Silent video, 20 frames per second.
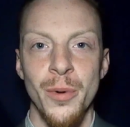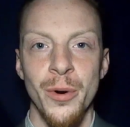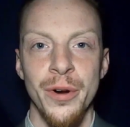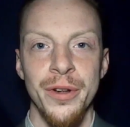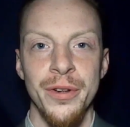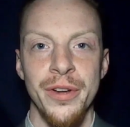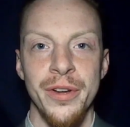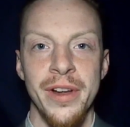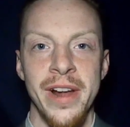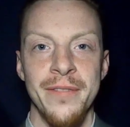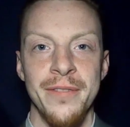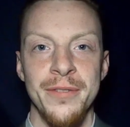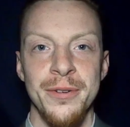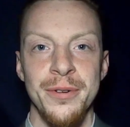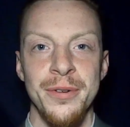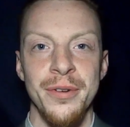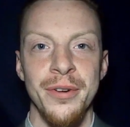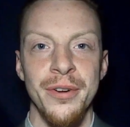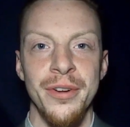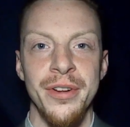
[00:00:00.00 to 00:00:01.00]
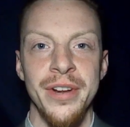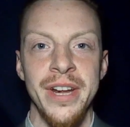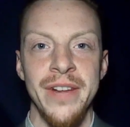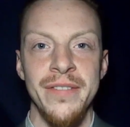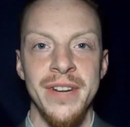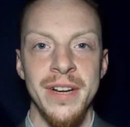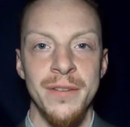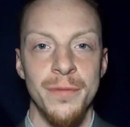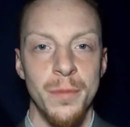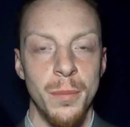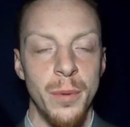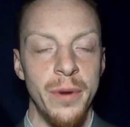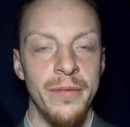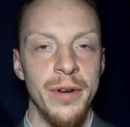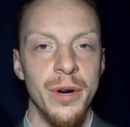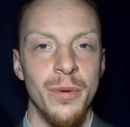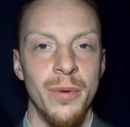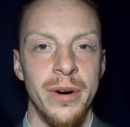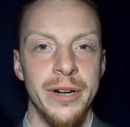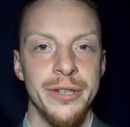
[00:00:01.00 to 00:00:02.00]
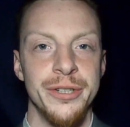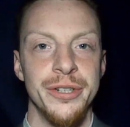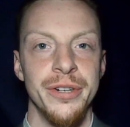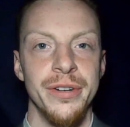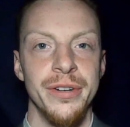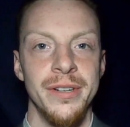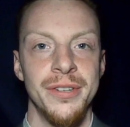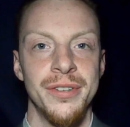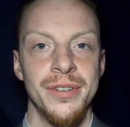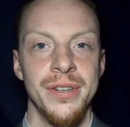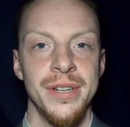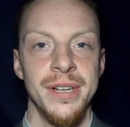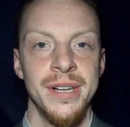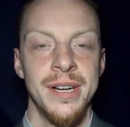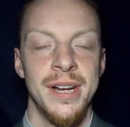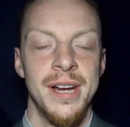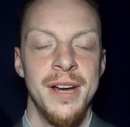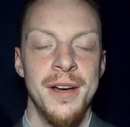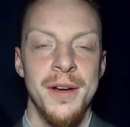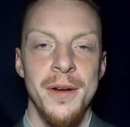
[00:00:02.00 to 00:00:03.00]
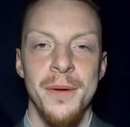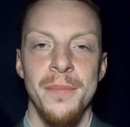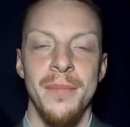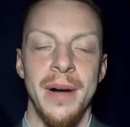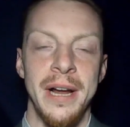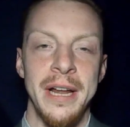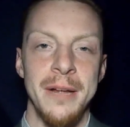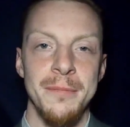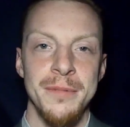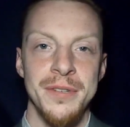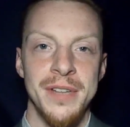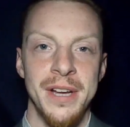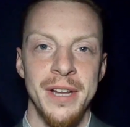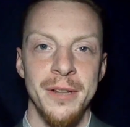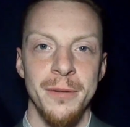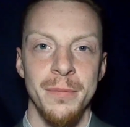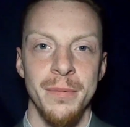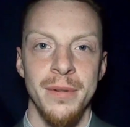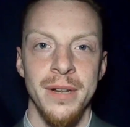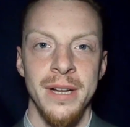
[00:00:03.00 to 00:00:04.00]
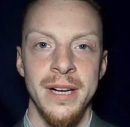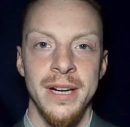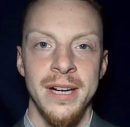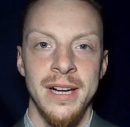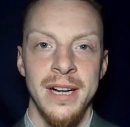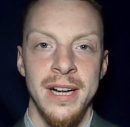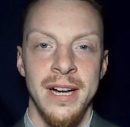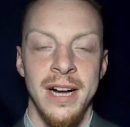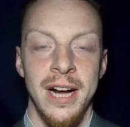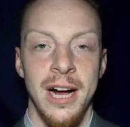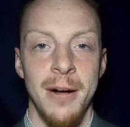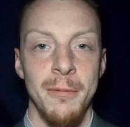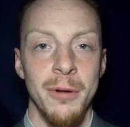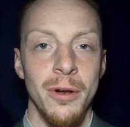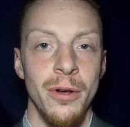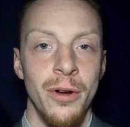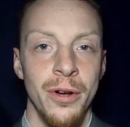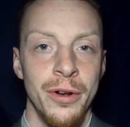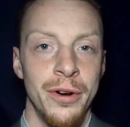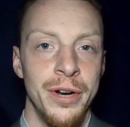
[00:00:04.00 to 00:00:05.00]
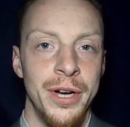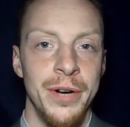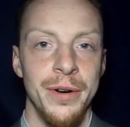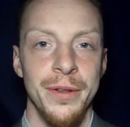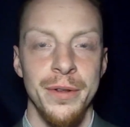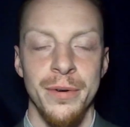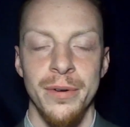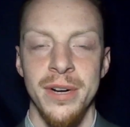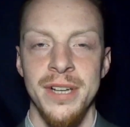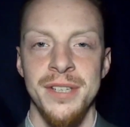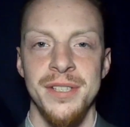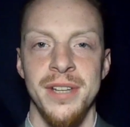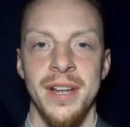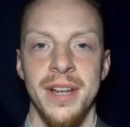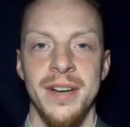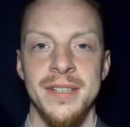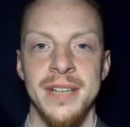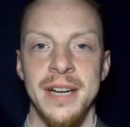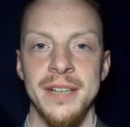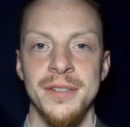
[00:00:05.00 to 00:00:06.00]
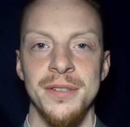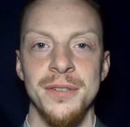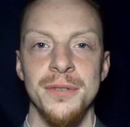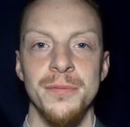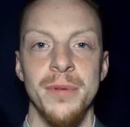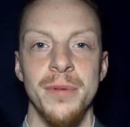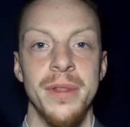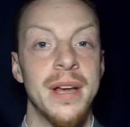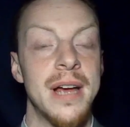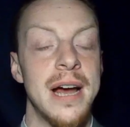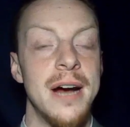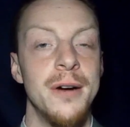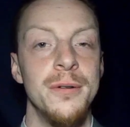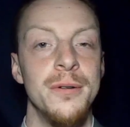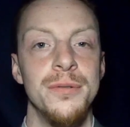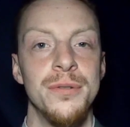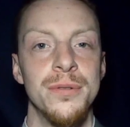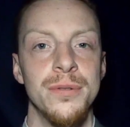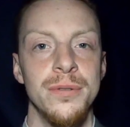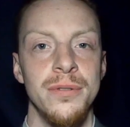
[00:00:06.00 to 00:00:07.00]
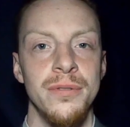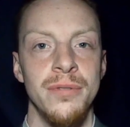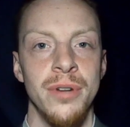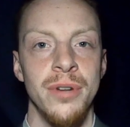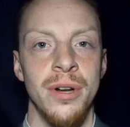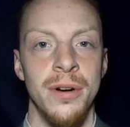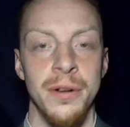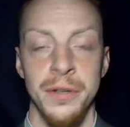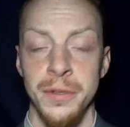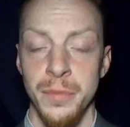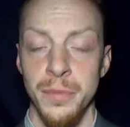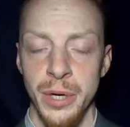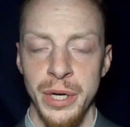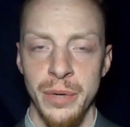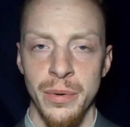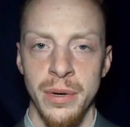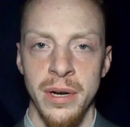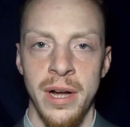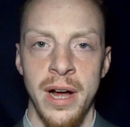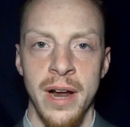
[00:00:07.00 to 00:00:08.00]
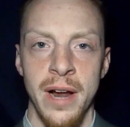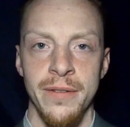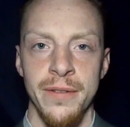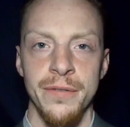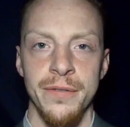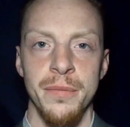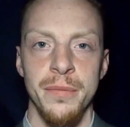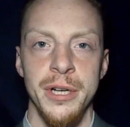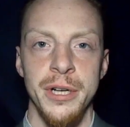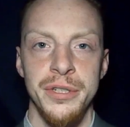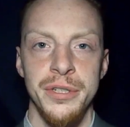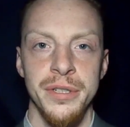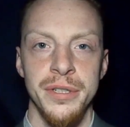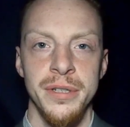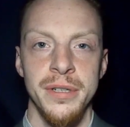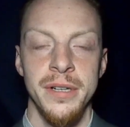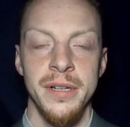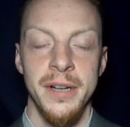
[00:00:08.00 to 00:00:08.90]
good afternoon, or good evening from wherever you're watching or listening. My name is Caleb Glick. I'm a lawyer here in the great state of Texas with the Calhoun School of Law to bring you a lot of information